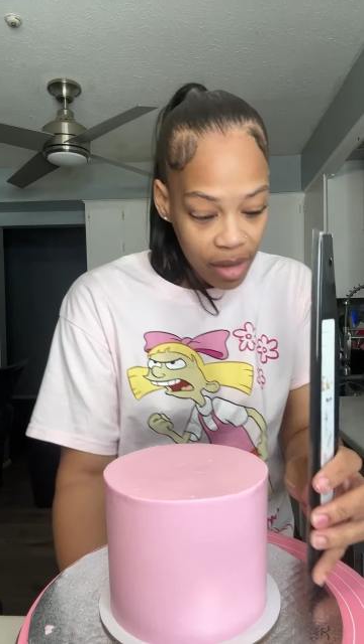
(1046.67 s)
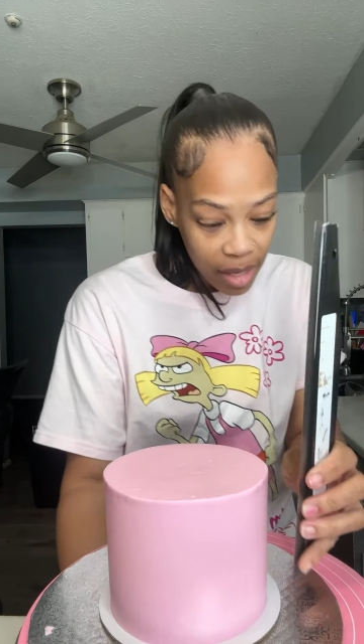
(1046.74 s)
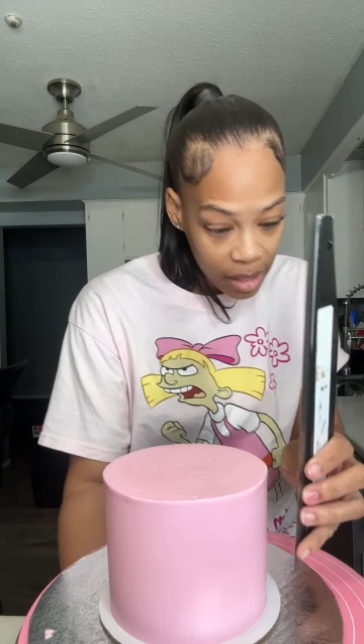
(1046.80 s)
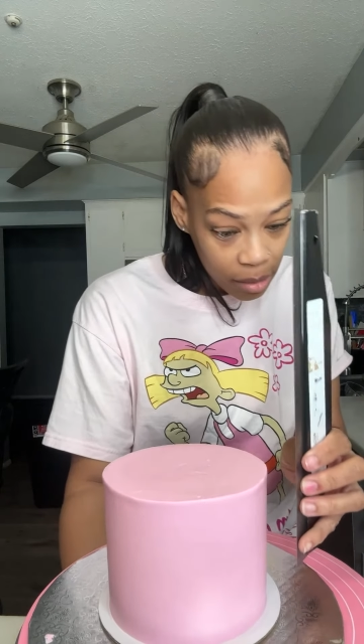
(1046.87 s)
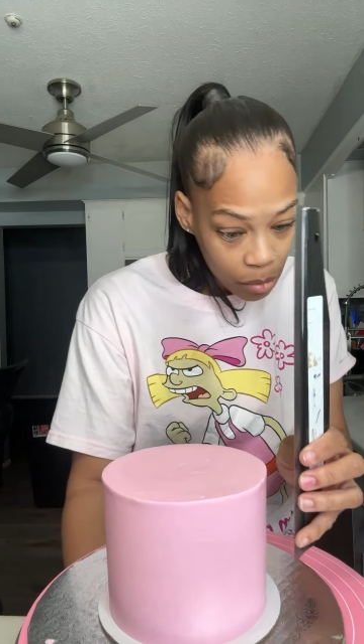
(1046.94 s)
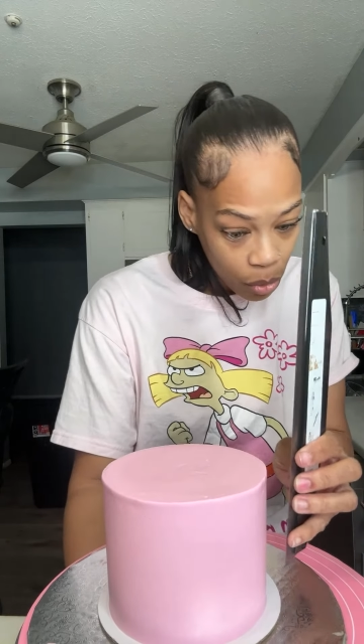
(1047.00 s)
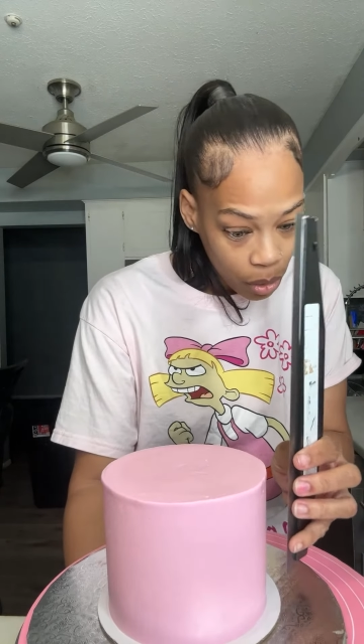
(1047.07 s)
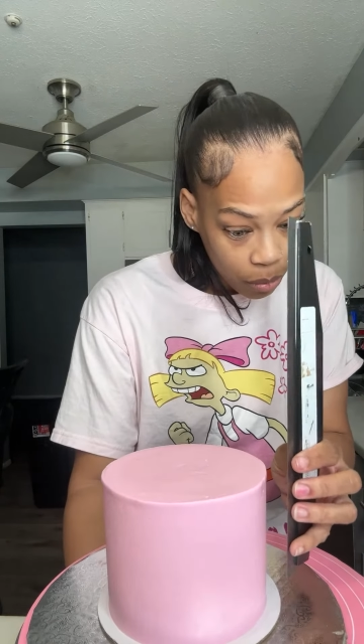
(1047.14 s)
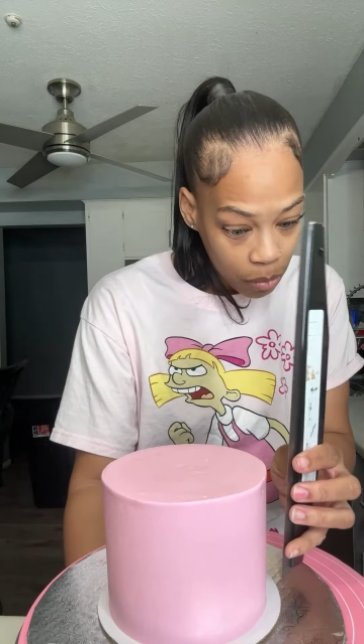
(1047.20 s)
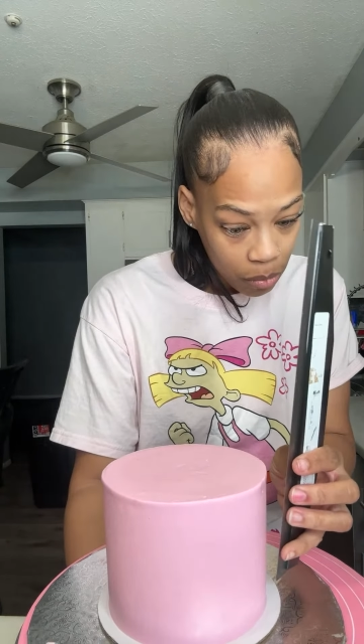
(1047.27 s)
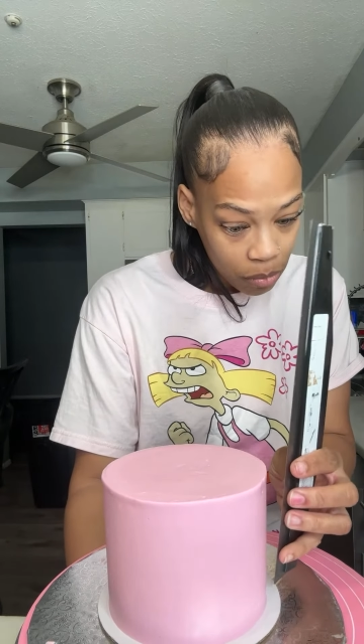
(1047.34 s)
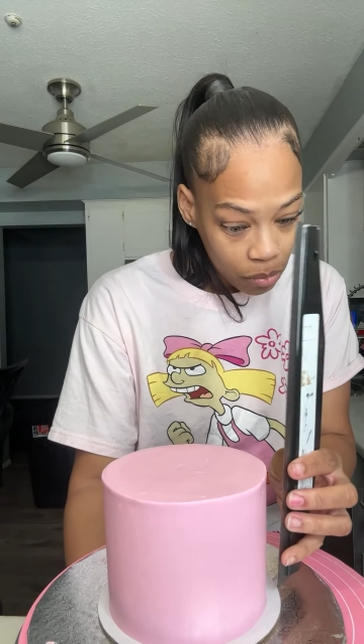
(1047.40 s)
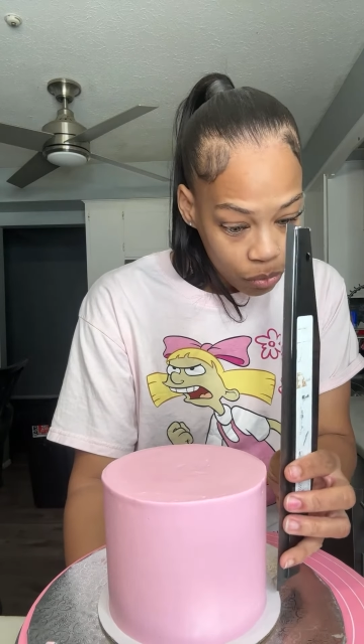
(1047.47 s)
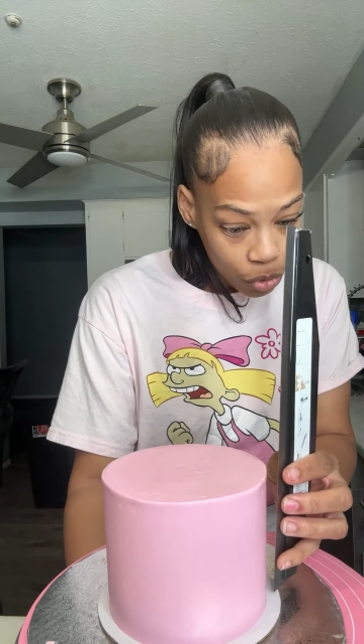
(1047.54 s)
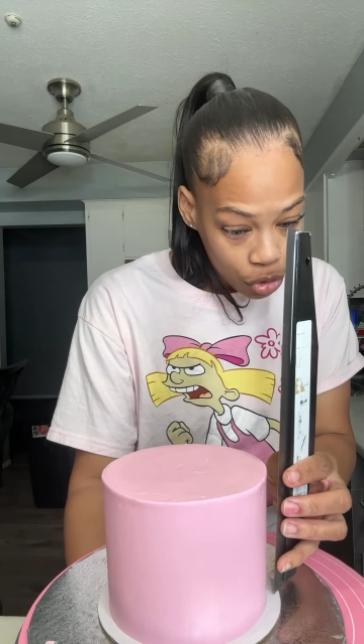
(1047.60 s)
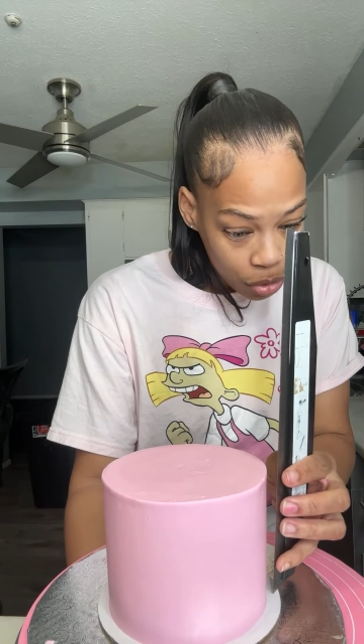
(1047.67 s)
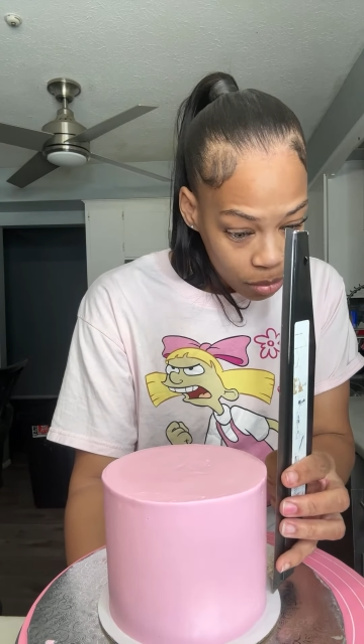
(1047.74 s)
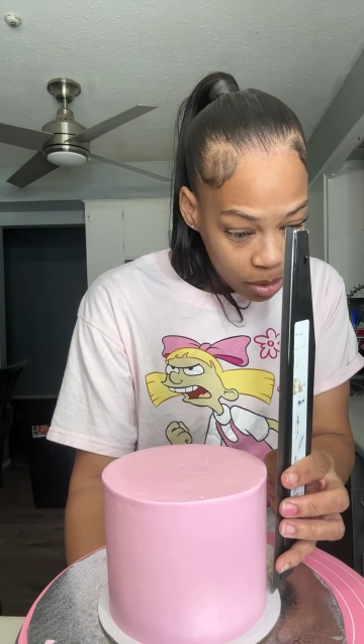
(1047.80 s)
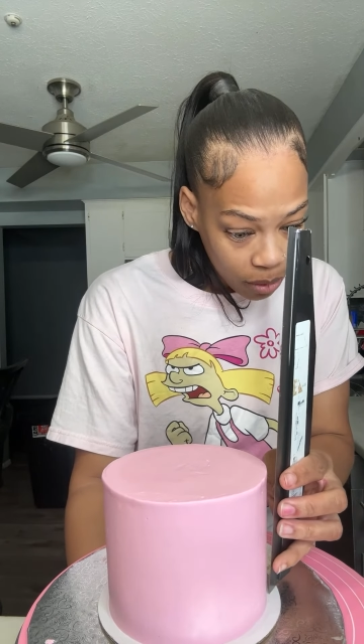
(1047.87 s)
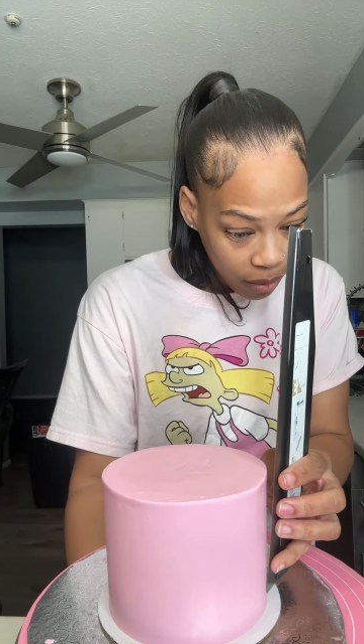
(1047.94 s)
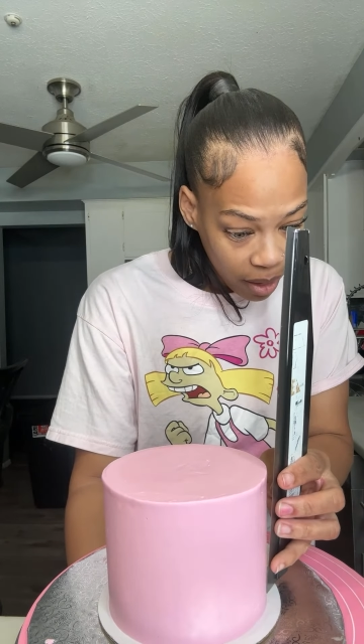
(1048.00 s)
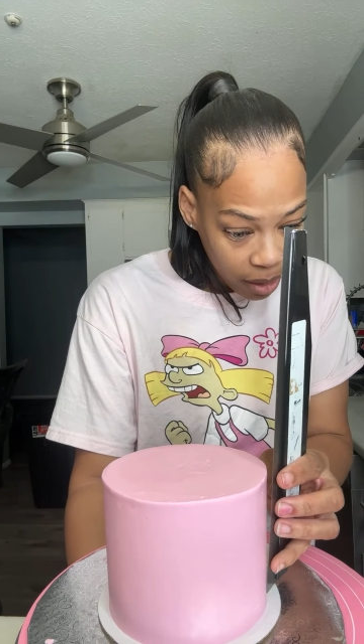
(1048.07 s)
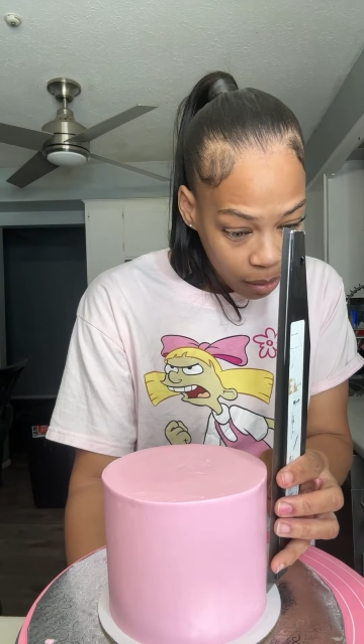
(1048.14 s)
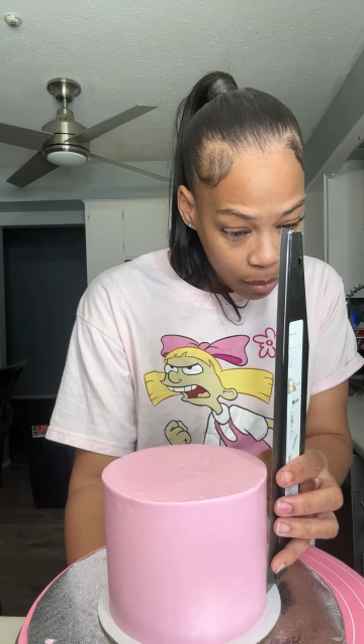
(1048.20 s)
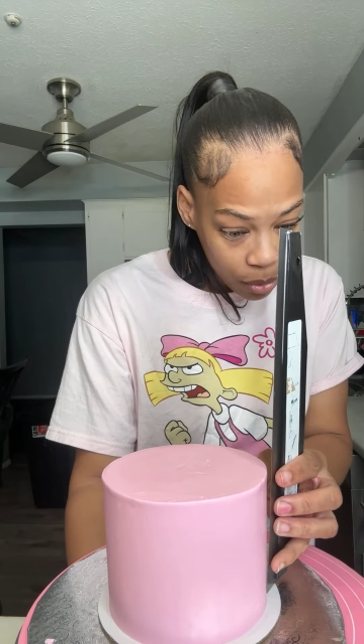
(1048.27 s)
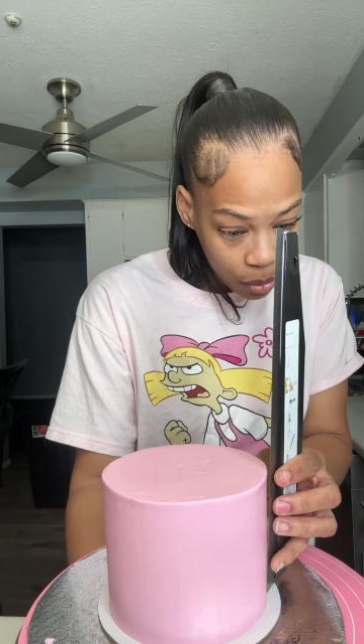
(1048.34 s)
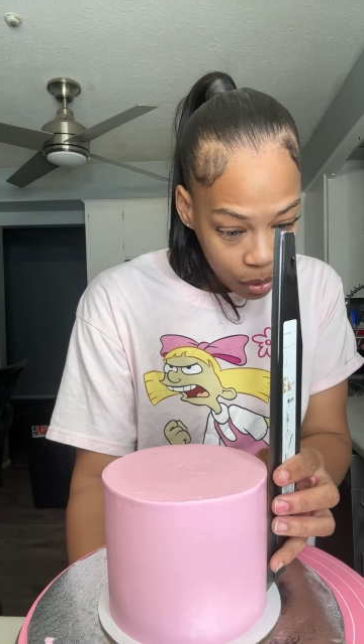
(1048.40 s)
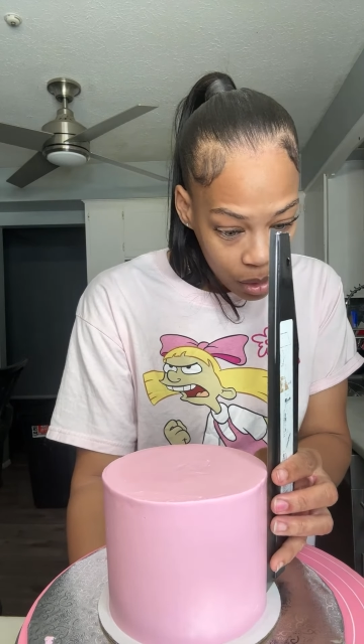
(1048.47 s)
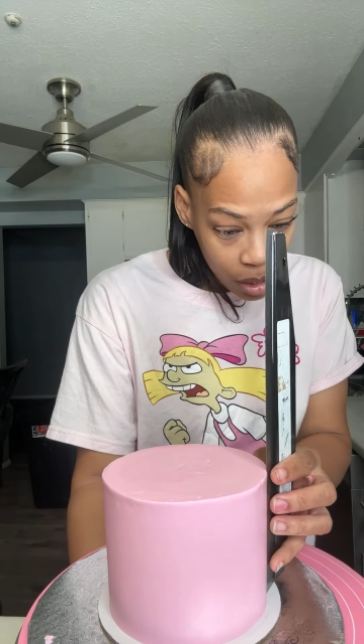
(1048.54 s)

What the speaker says: any more rooms available.